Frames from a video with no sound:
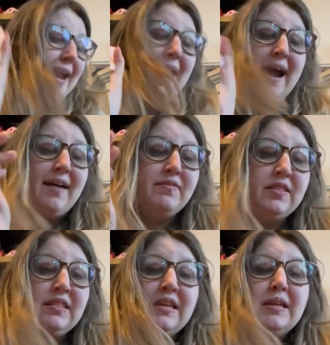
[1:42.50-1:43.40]
have
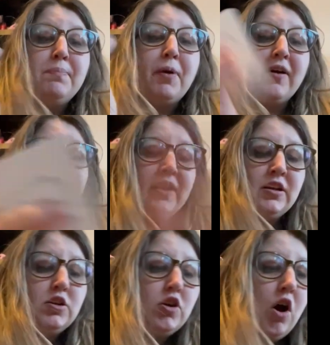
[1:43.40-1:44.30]
the perfect
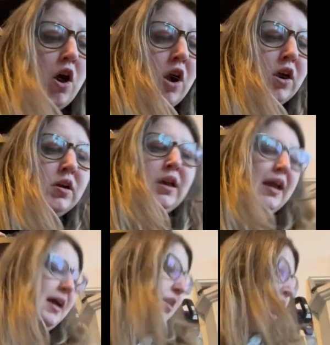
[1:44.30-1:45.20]
card
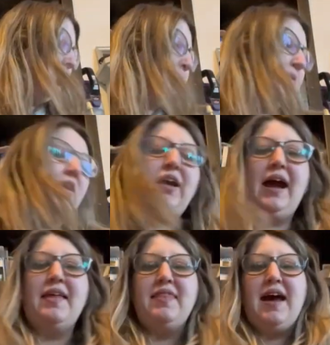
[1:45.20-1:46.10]
or book,
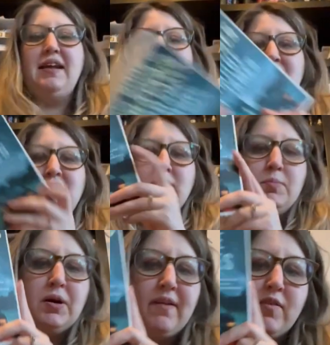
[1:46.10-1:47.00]
and that is the
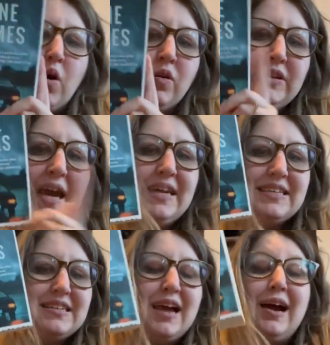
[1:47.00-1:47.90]
Book of Cold
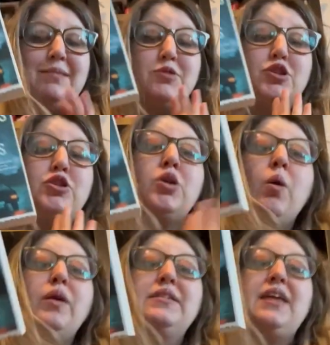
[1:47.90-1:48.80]
Cases. I'm so
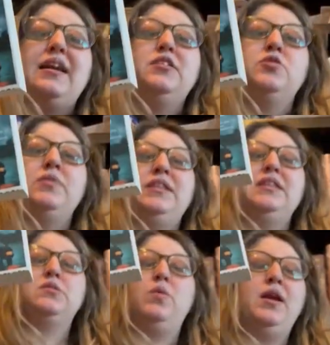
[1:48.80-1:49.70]
excited to read
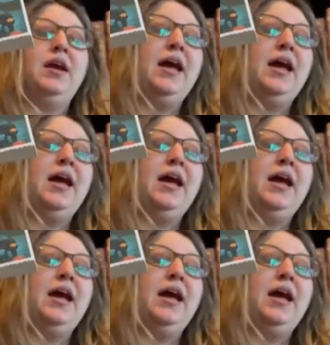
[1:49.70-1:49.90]
this one.